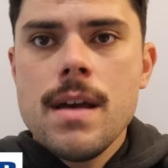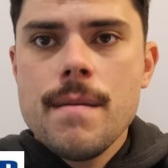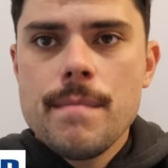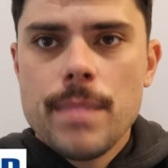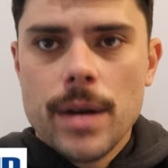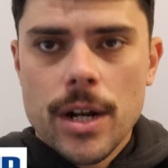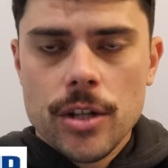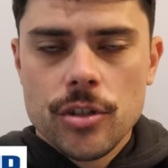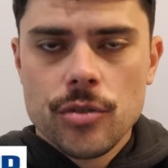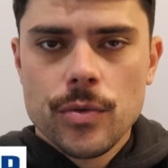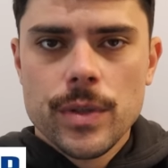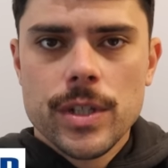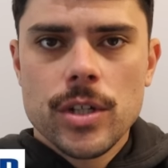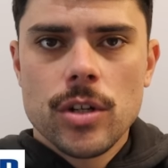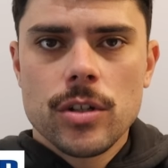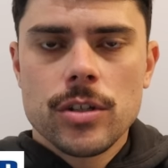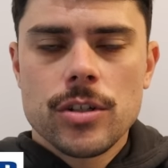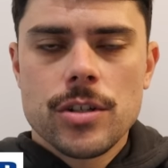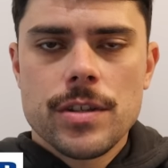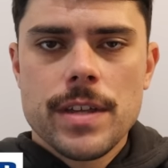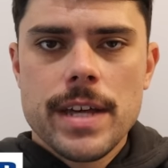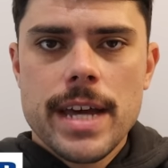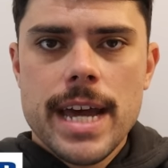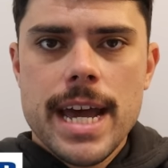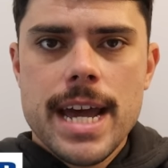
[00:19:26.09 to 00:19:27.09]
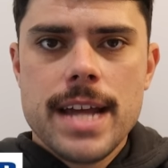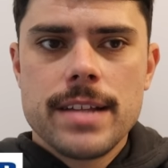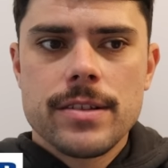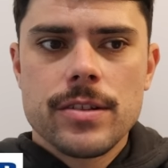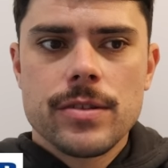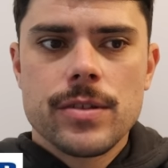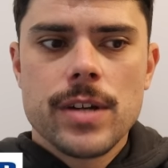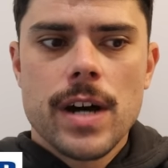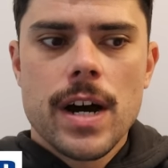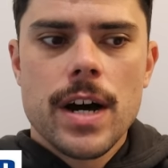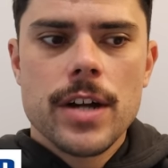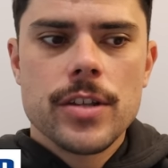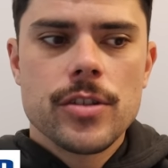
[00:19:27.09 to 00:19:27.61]
But I do acknowledge their hands are
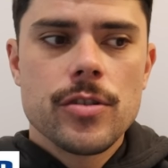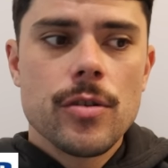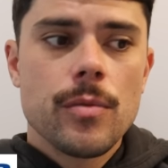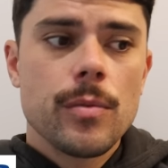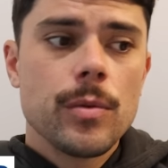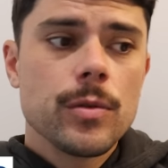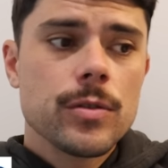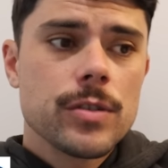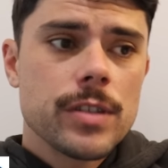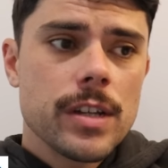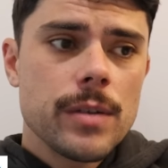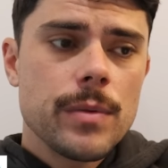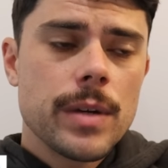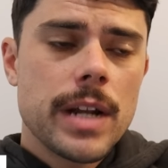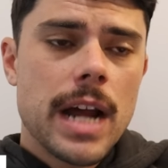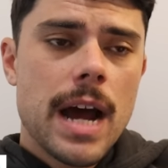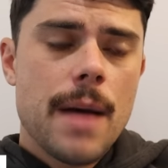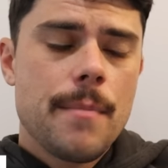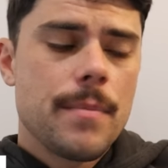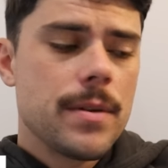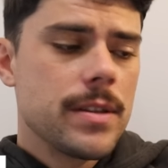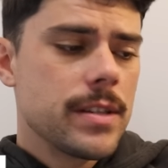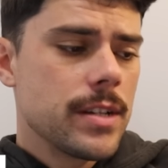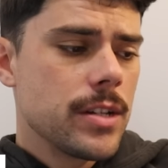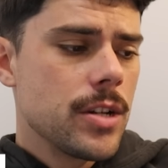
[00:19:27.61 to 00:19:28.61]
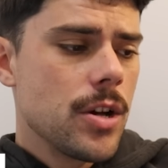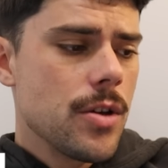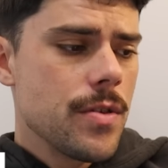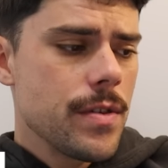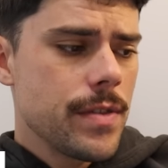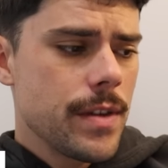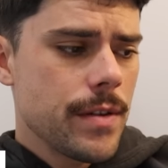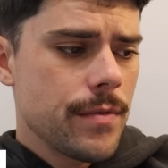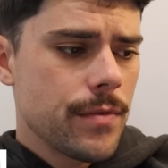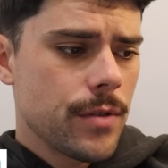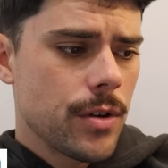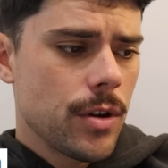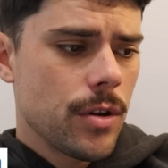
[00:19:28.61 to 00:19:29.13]
tied, so we'll see what happens. I know that
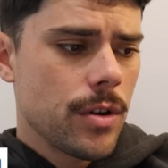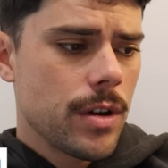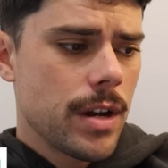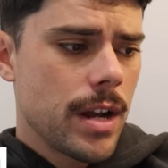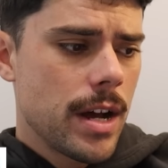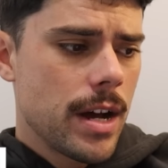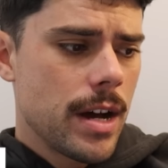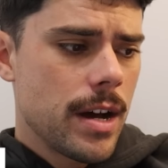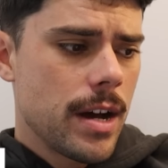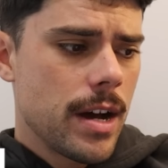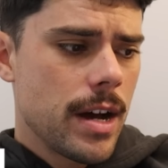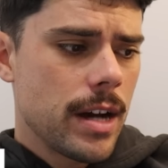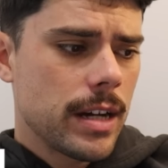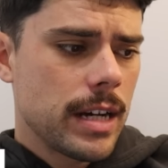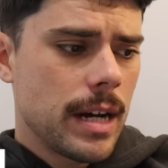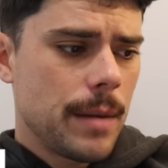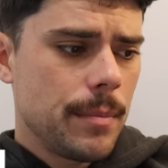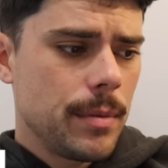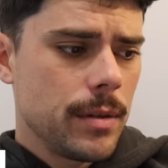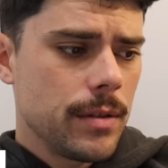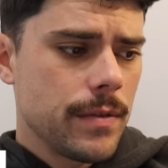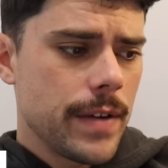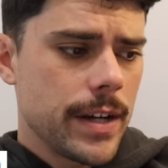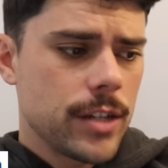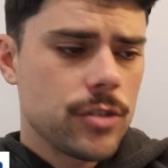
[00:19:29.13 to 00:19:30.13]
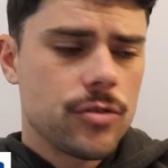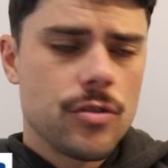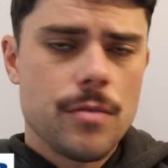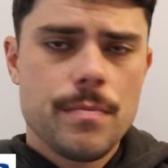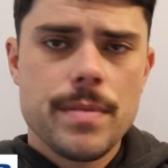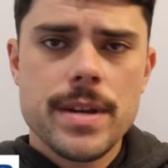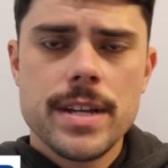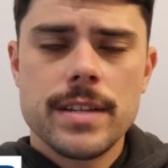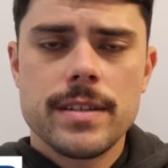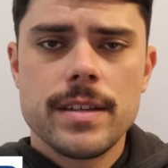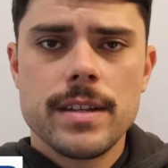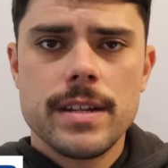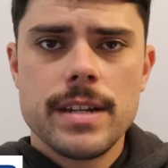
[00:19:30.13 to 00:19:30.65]
they've got a couple of extra
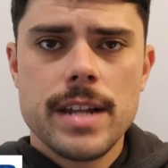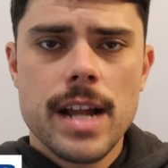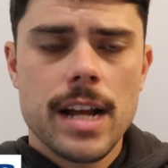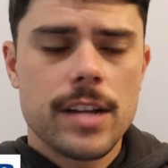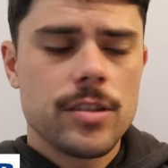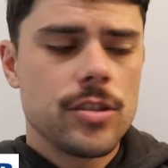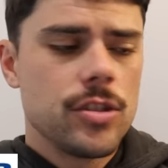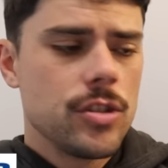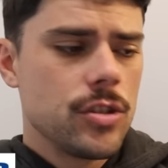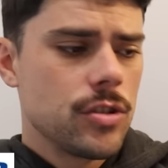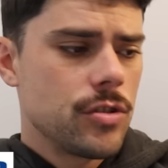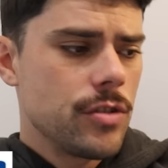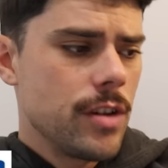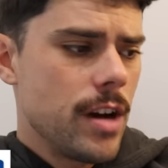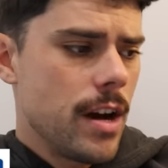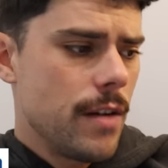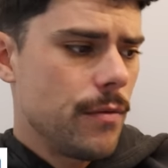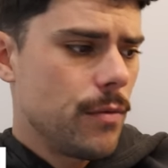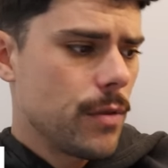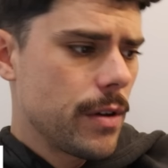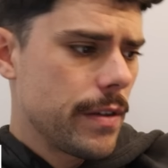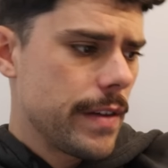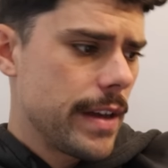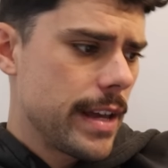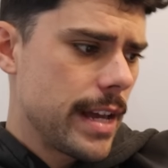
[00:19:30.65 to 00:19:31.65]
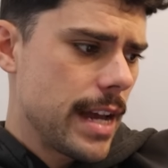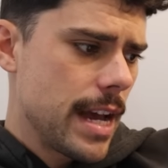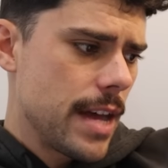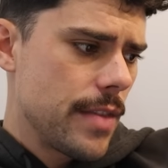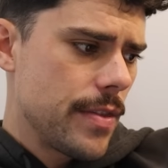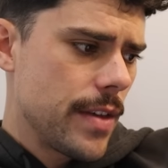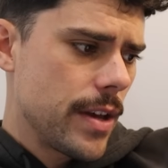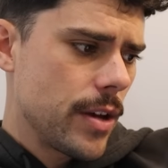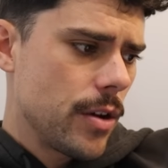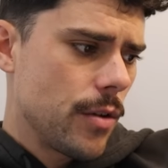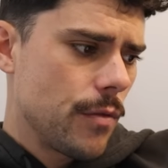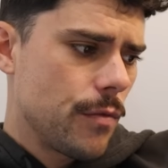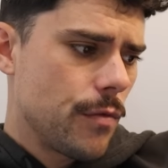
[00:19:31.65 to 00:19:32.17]
picks in next year's draft. What do they get?
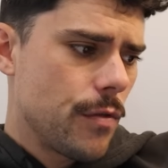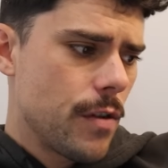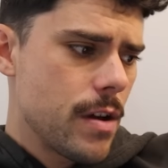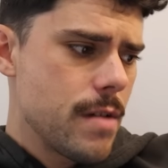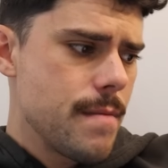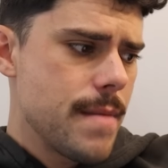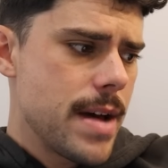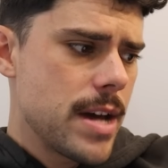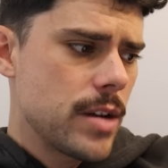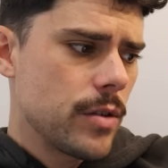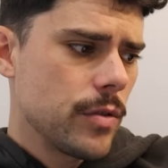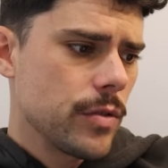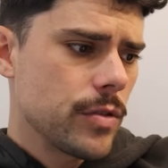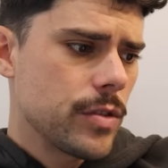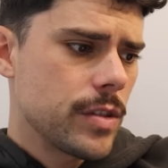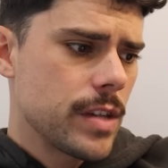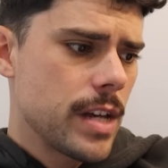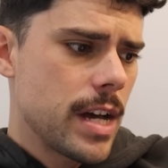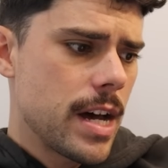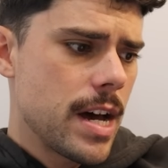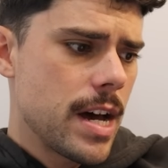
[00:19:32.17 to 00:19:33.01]
They got Fremantle's